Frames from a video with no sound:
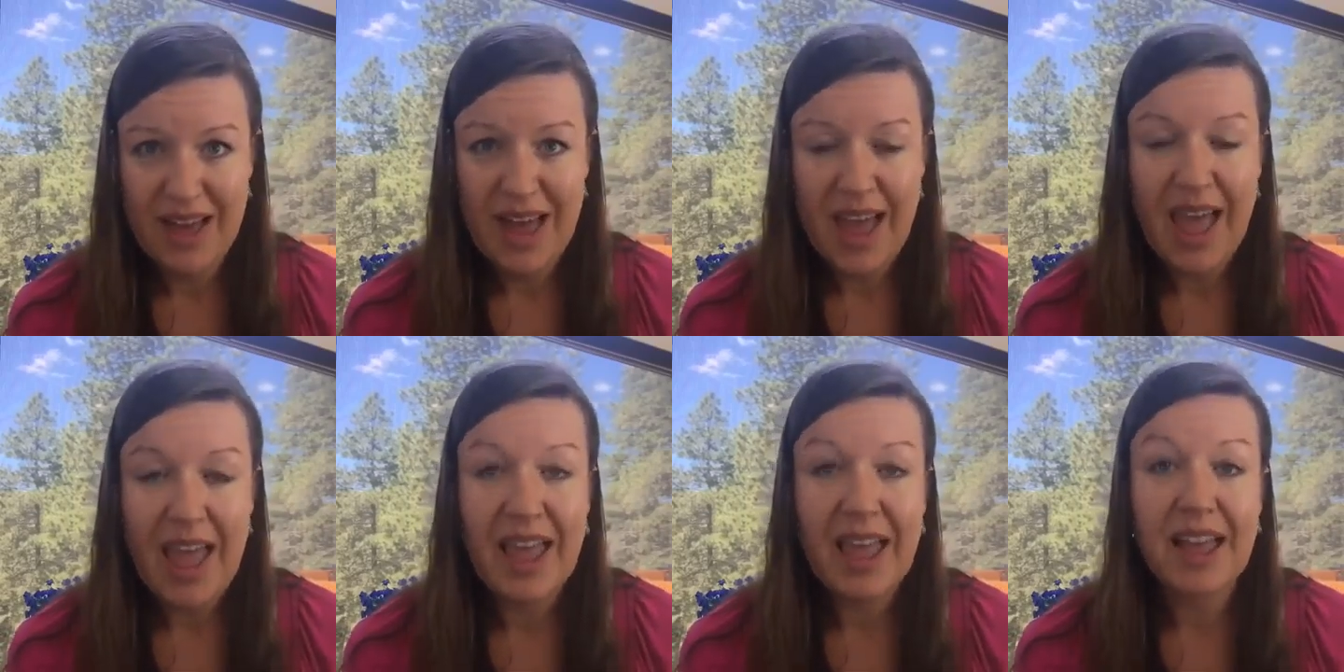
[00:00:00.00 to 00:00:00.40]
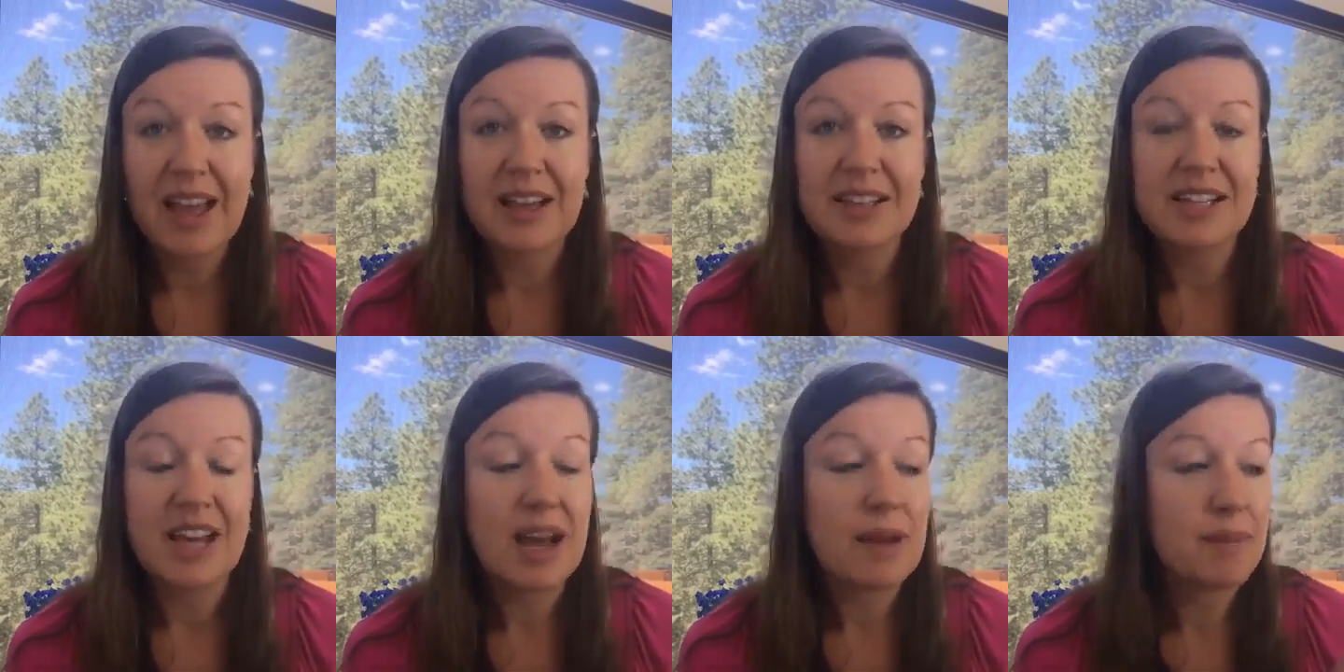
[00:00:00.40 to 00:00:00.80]

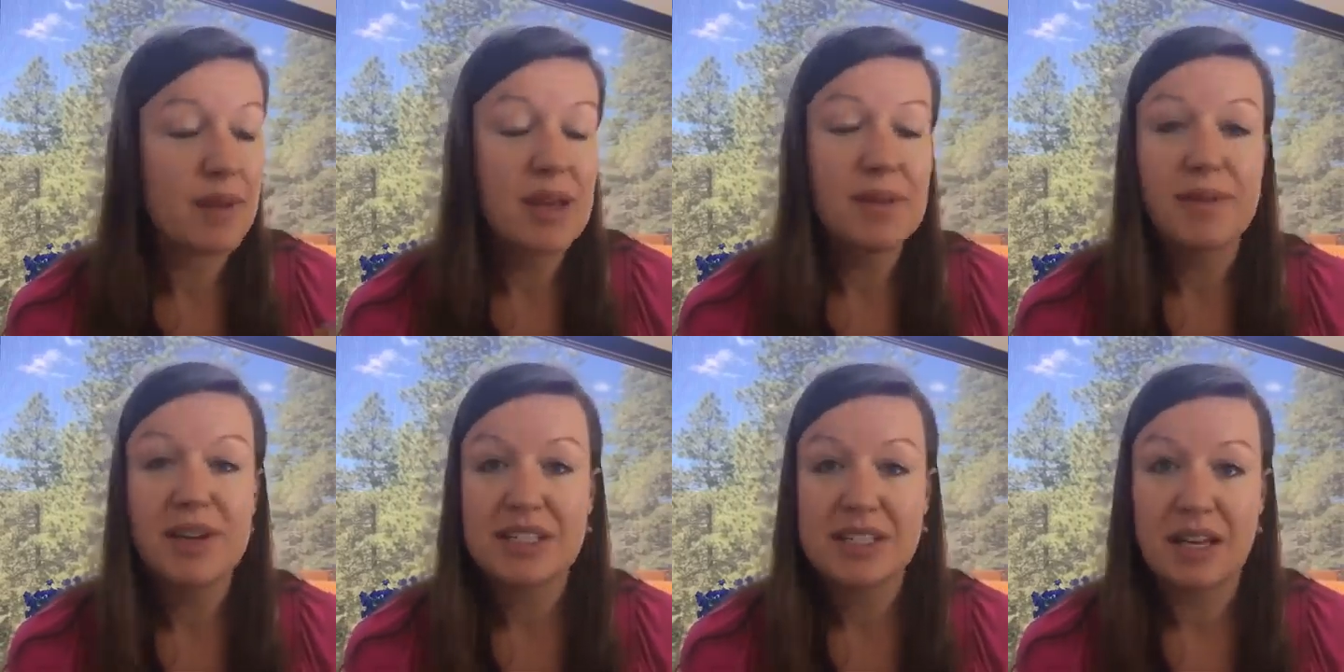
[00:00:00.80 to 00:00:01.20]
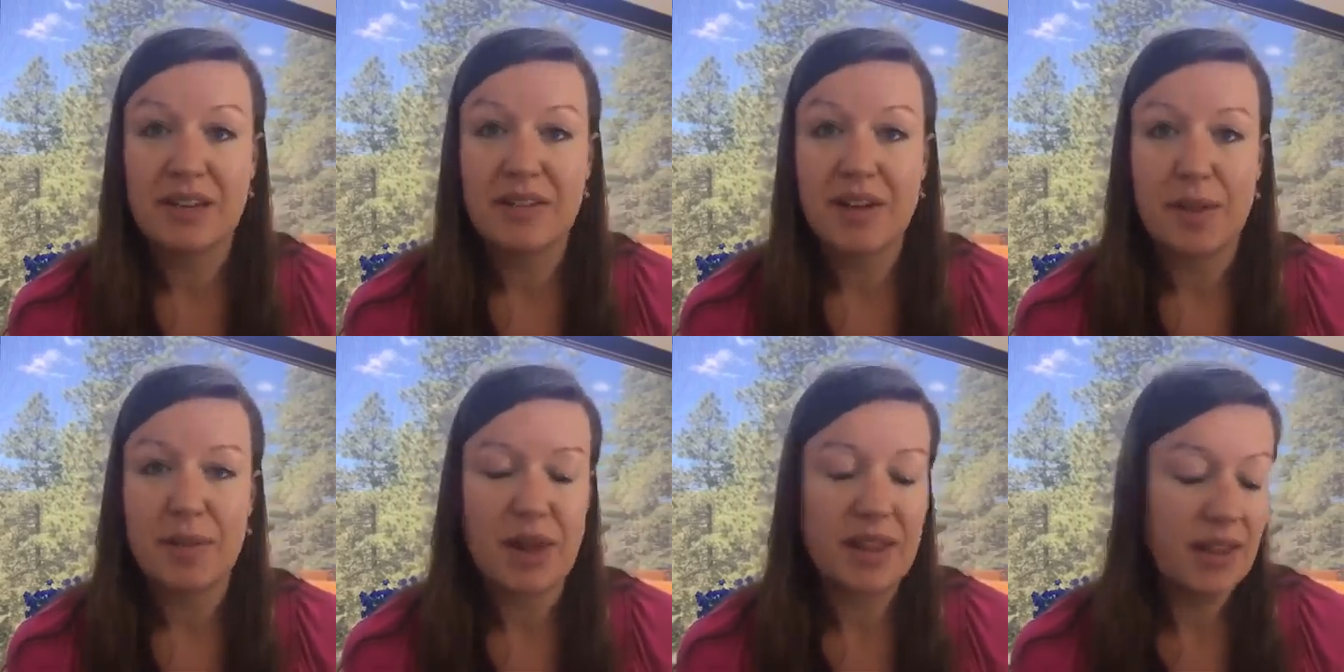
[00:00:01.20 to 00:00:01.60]
And I beat myself
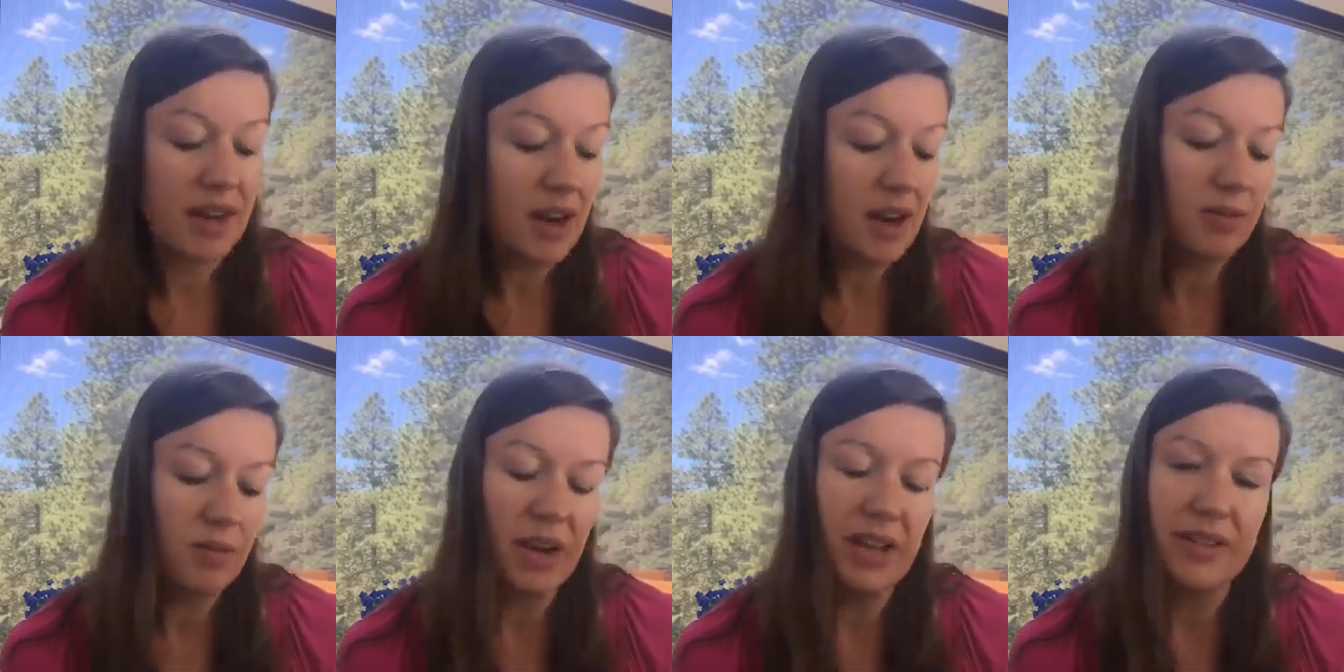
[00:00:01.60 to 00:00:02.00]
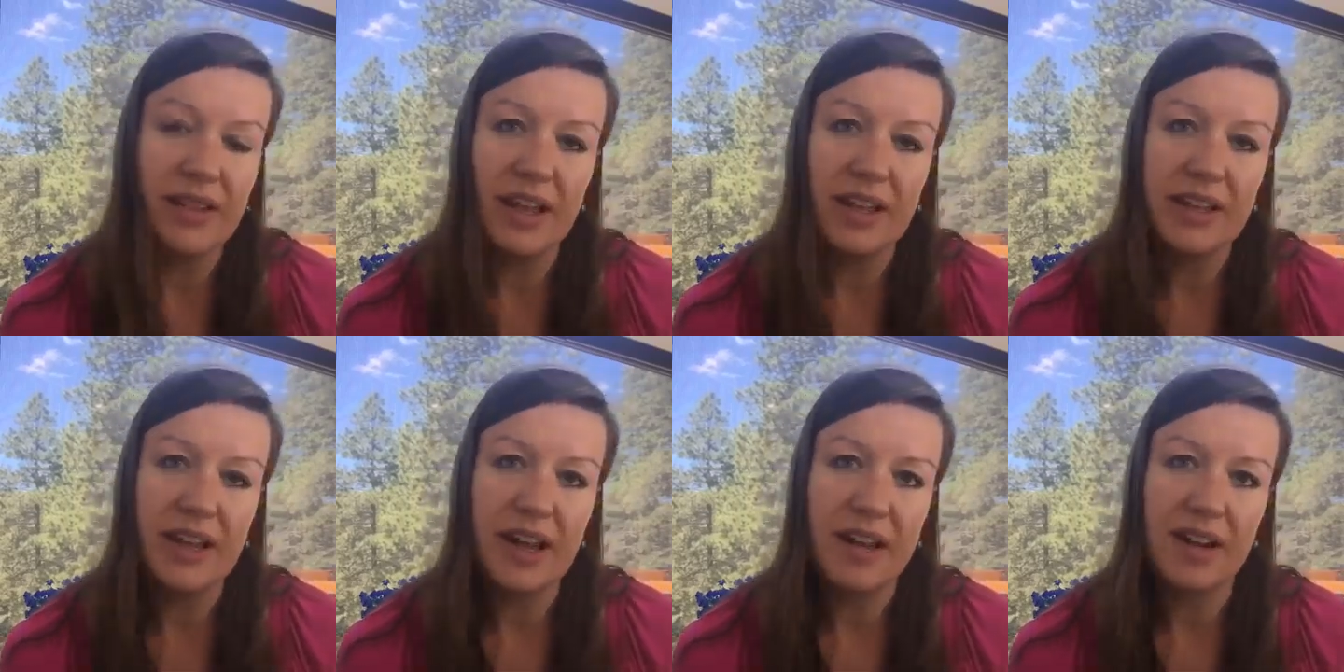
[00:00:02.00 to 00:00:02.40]
up, and then I'd write that
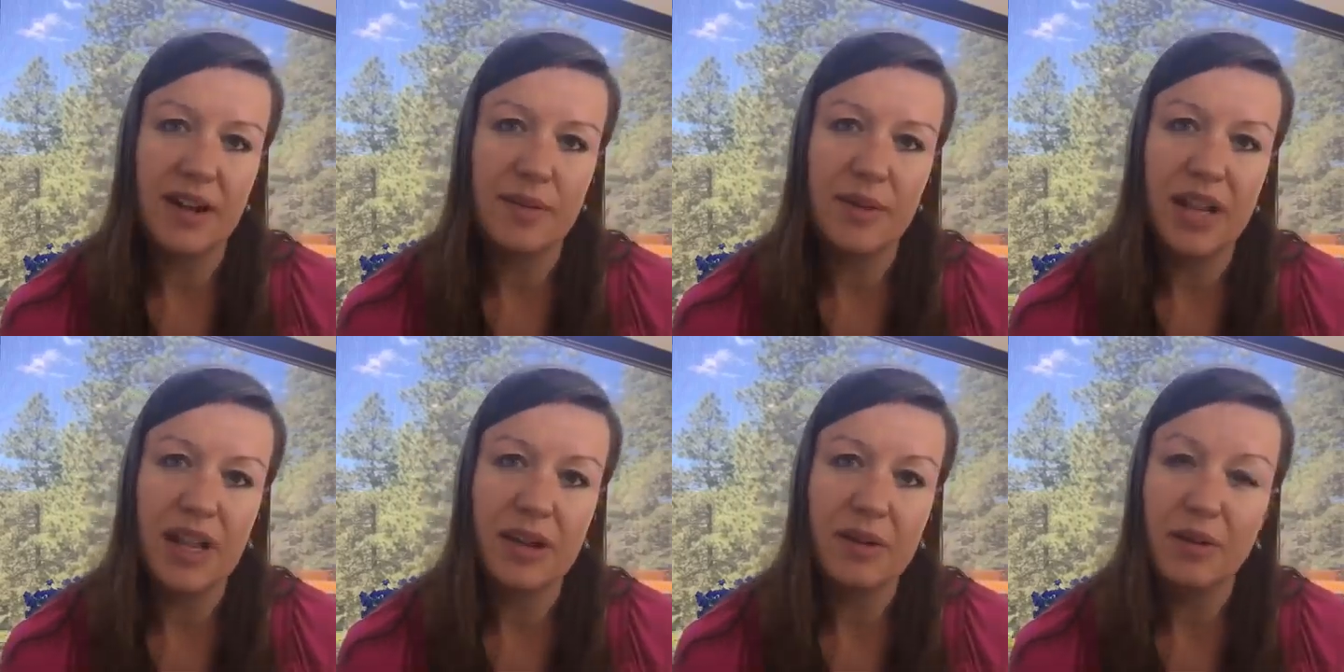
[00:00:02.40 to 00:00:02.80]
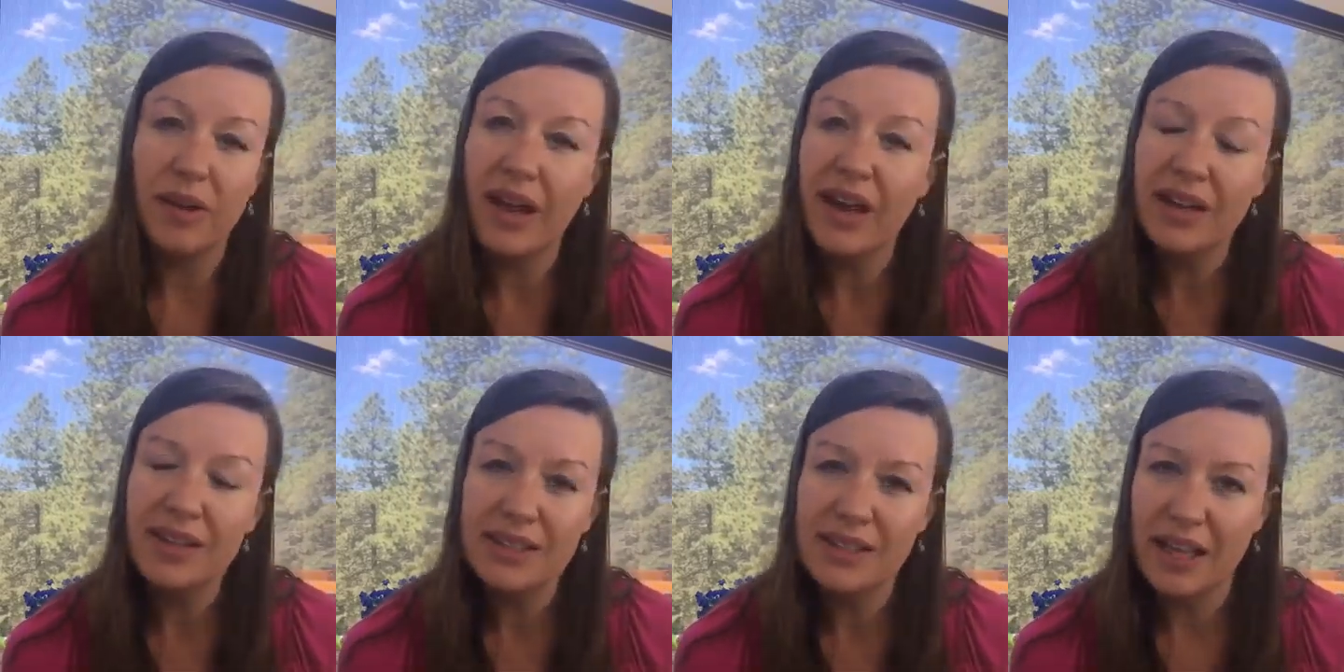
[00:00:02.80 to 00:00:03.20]
down and I'd be like, would
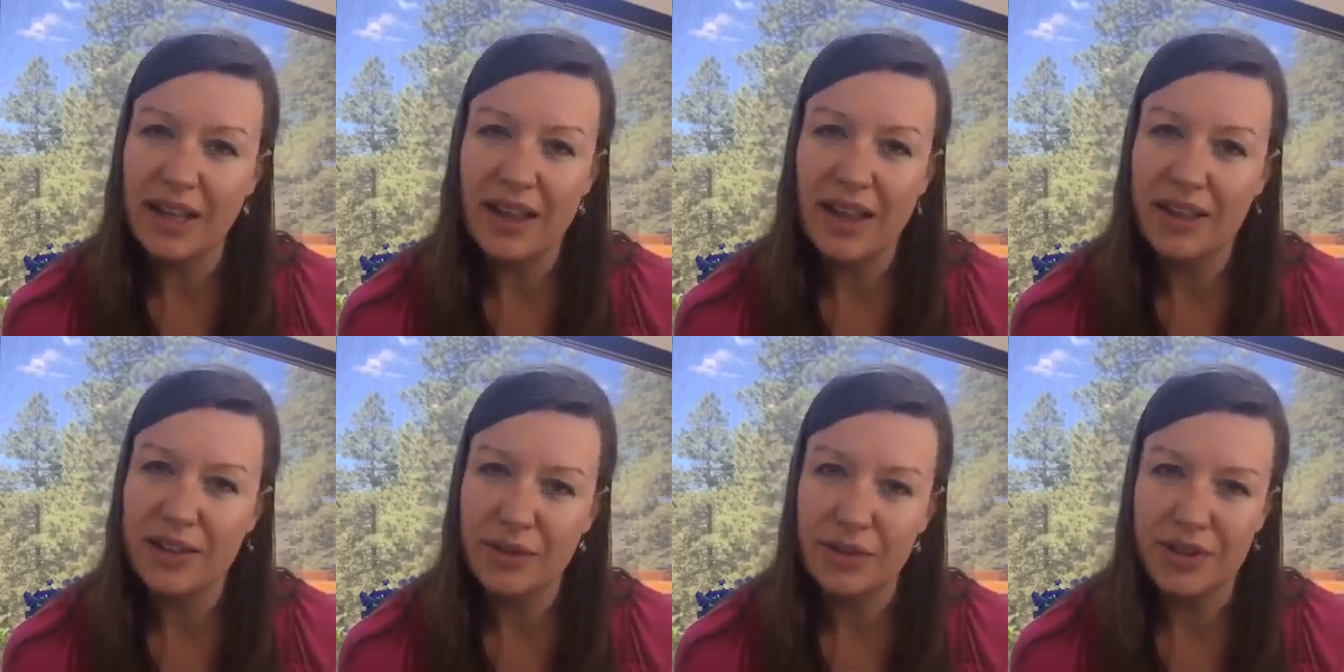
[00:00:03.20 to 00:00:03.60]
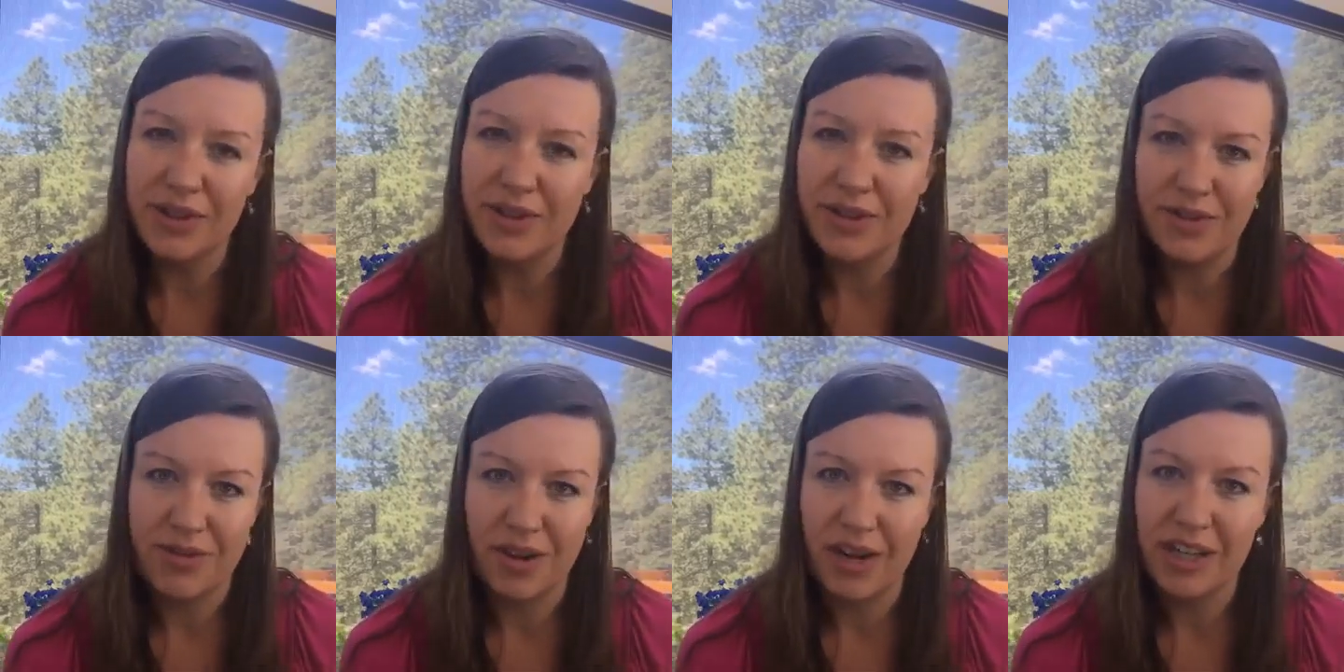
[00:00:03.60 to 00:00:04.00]
I say that to a
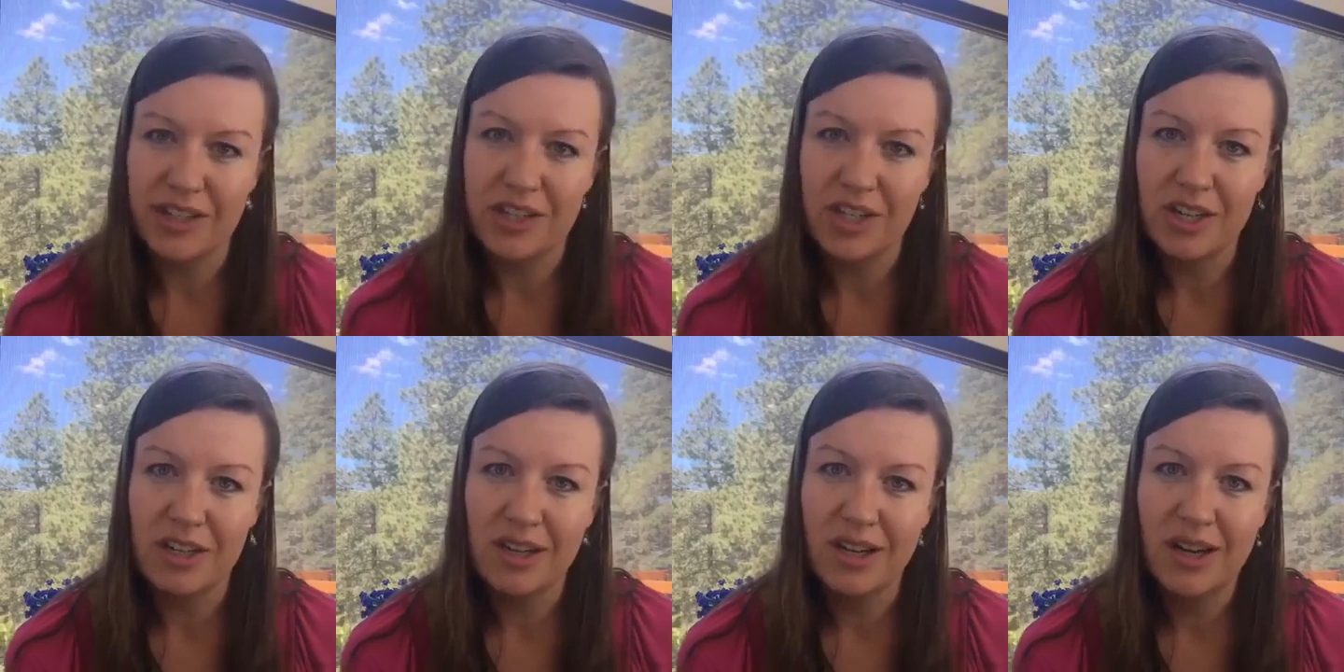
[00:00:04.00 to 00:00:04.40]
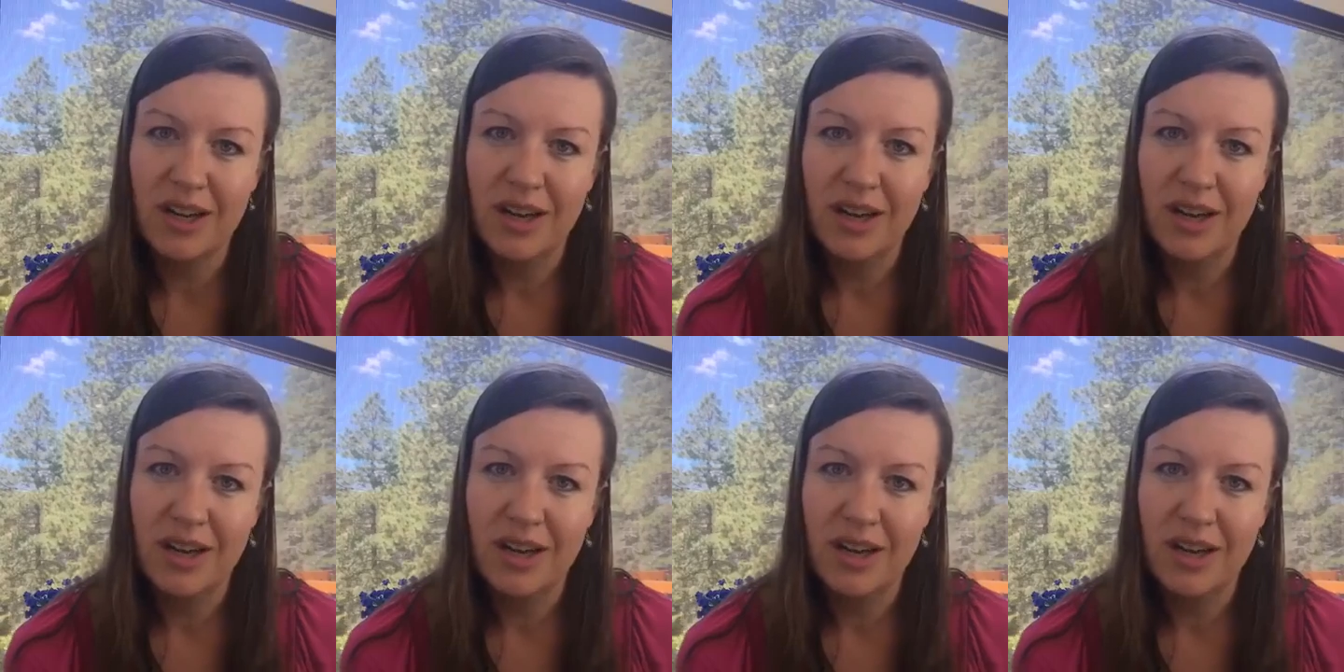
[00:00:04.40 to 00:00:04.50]
stranger?